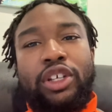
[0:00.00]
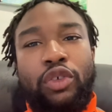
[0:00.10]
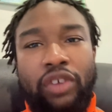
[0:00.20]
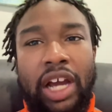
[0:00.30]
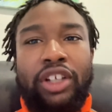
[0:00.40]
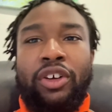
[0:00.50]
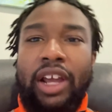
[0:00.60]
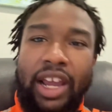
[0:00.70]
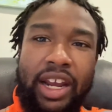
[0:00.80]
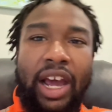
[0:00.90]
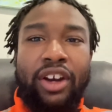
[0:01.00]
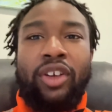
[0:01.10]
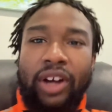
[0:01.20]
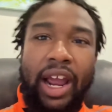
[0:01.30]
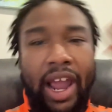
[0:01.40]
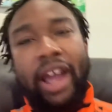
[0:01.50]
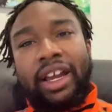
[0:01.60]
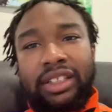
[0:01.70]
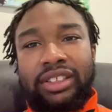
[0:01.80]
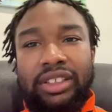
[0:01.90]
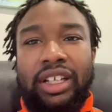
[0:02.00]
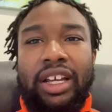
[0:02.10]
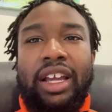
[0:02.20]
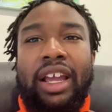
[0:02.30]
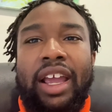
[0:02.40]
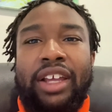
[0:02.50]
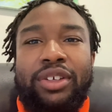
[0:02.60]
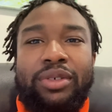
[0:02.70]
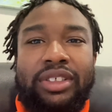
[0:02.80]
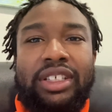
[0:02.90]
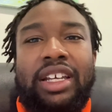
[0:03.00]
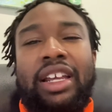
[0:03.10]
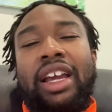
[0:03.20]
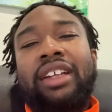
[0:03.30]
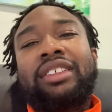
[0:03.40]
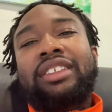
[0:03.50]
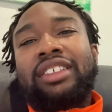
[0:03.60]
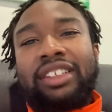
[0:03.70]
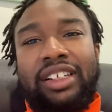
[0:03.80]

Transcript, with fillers: you've got your head out of your ass and you see that,